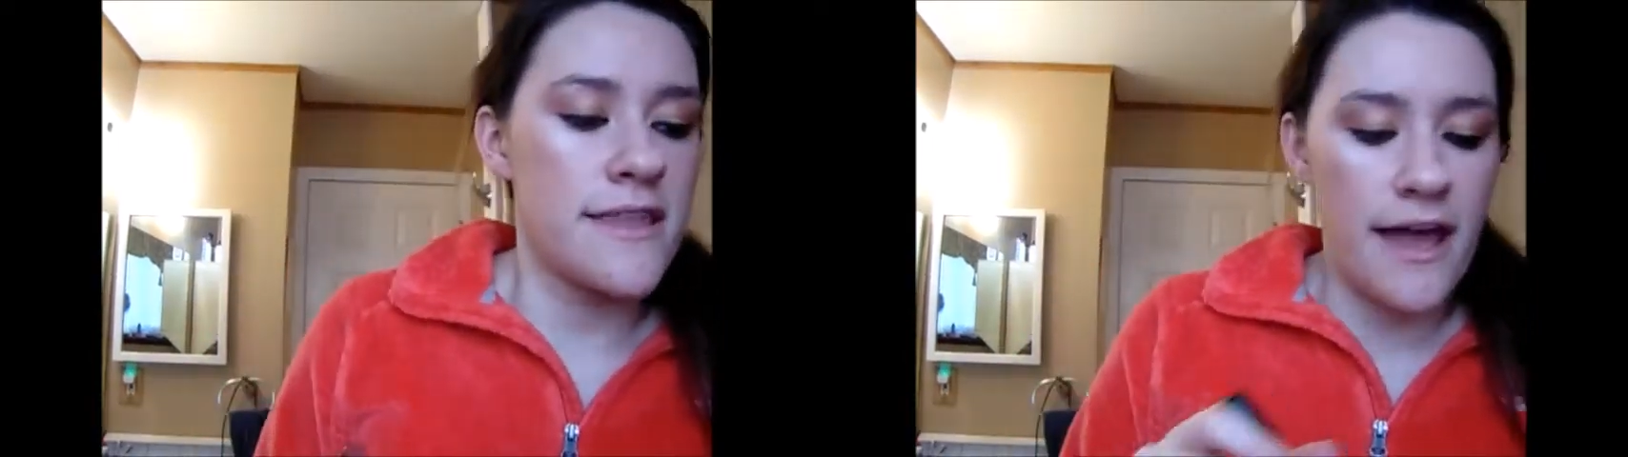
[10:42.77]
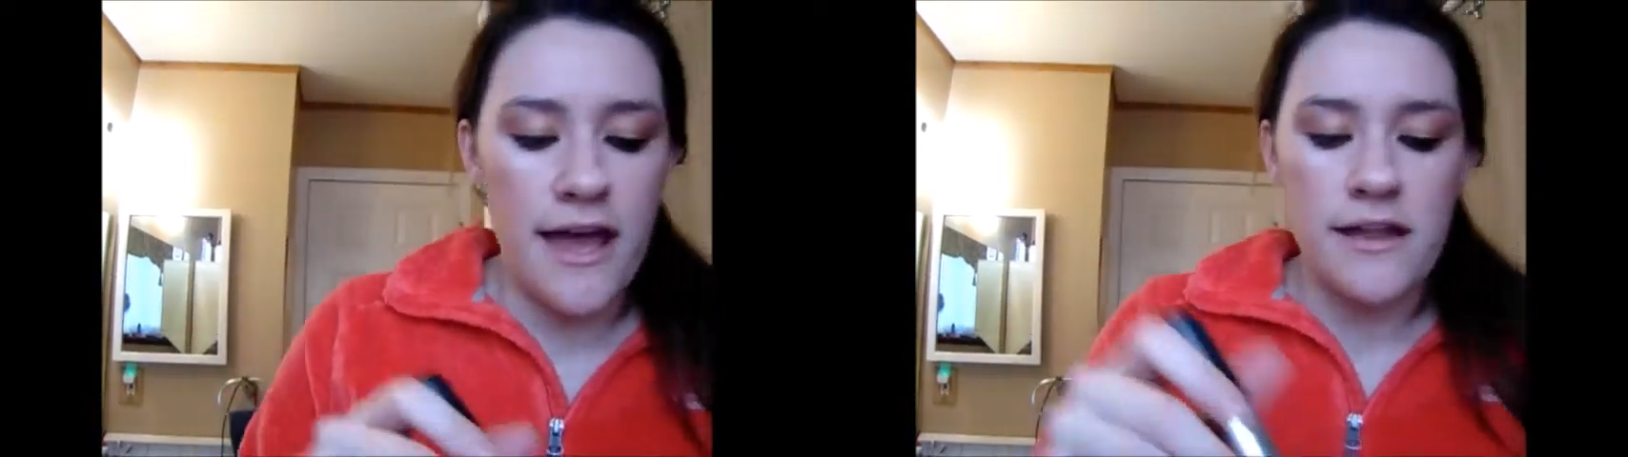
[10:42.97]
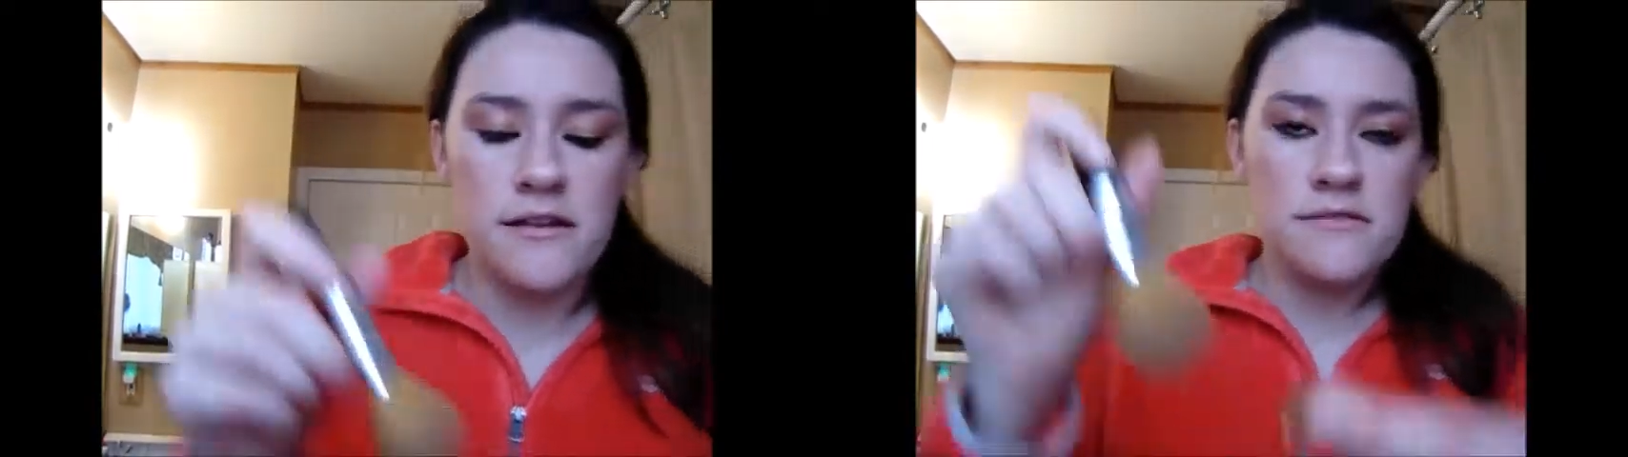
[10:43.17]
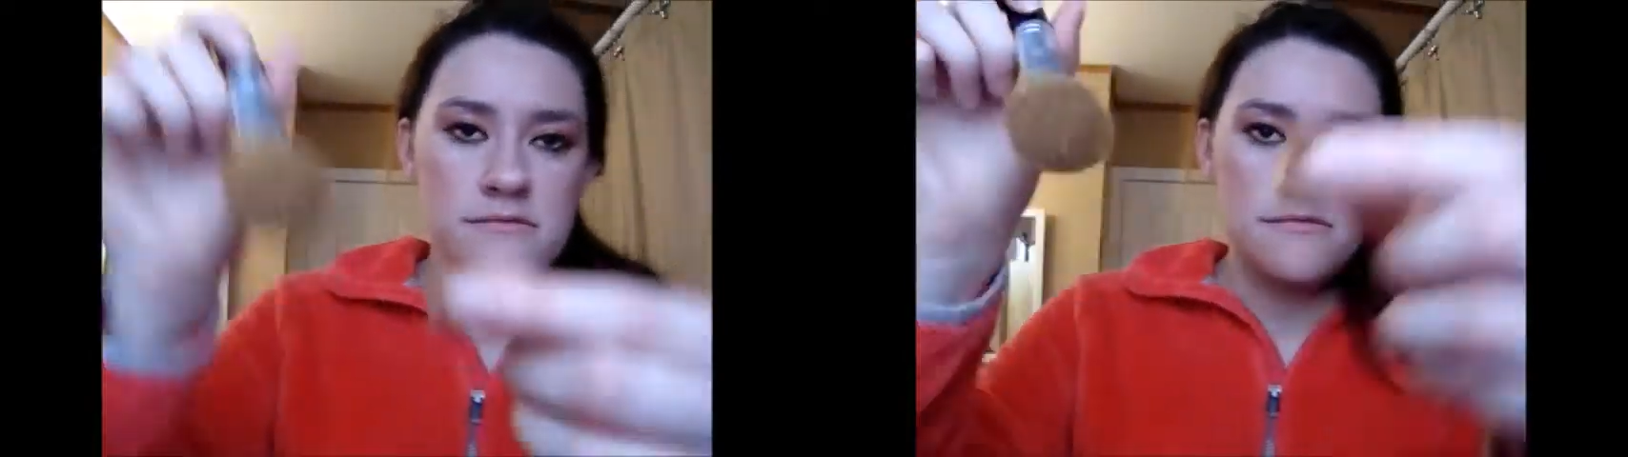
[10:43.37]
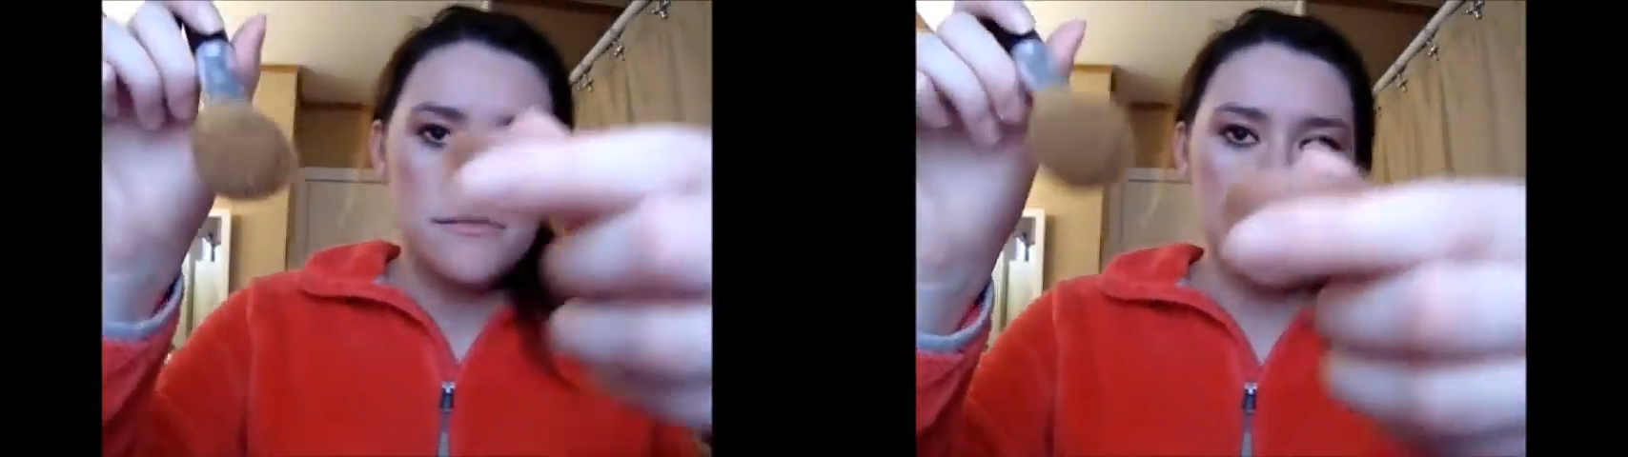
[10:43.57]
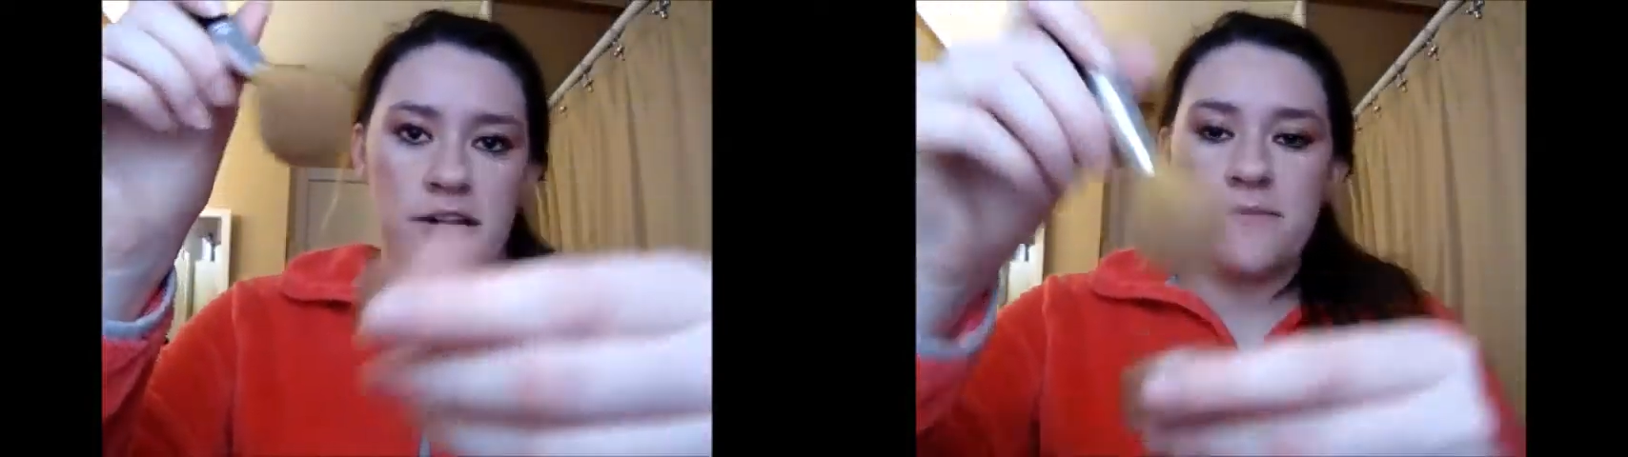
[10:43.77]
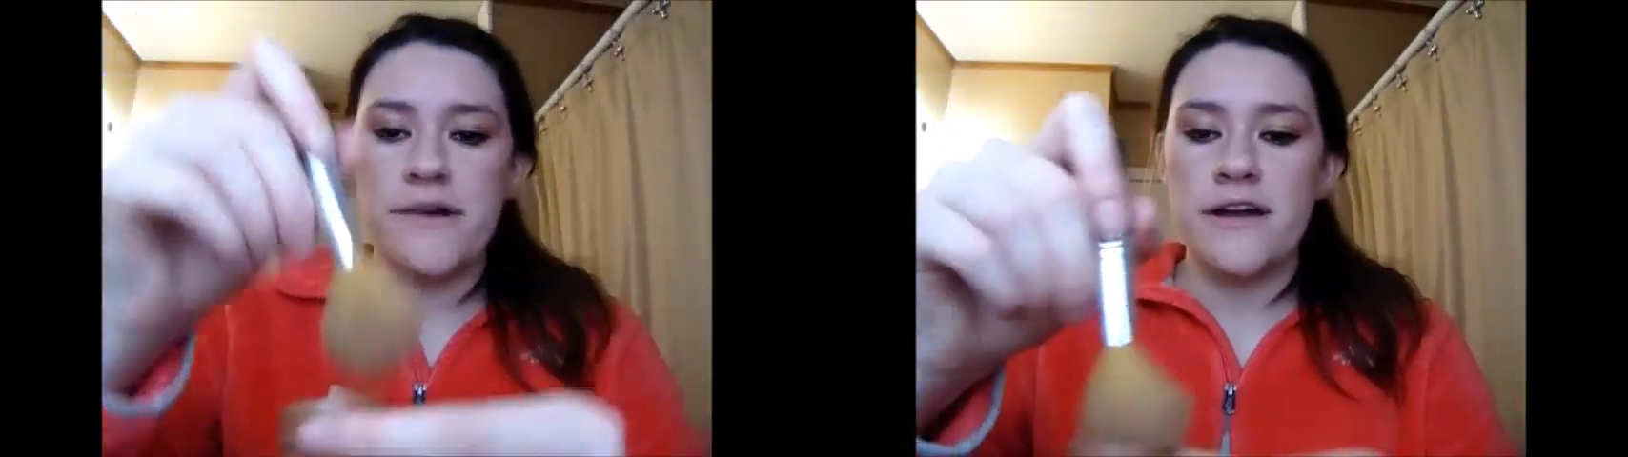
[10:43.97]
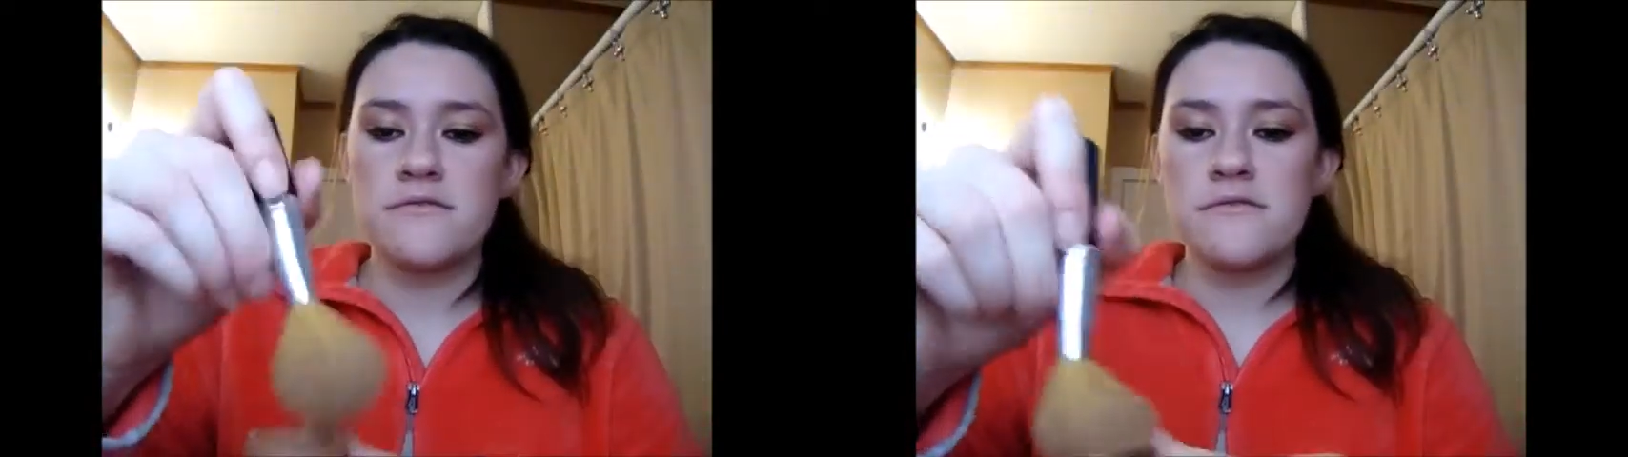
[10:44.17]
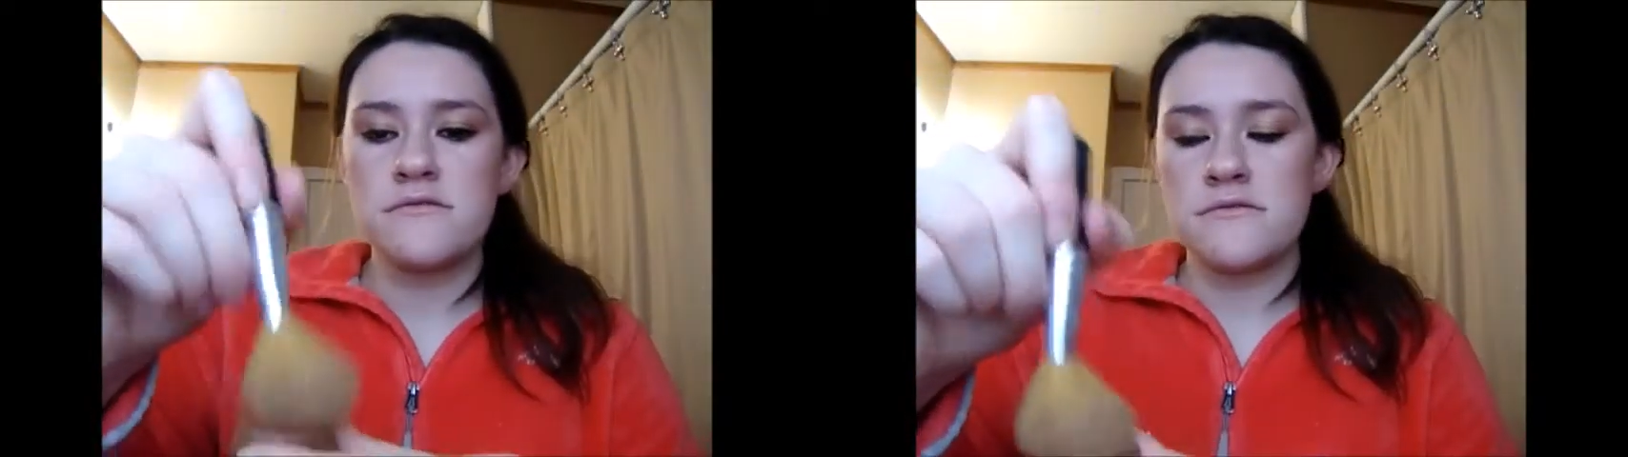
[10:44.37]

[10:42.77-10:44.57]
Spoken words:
that dark brown.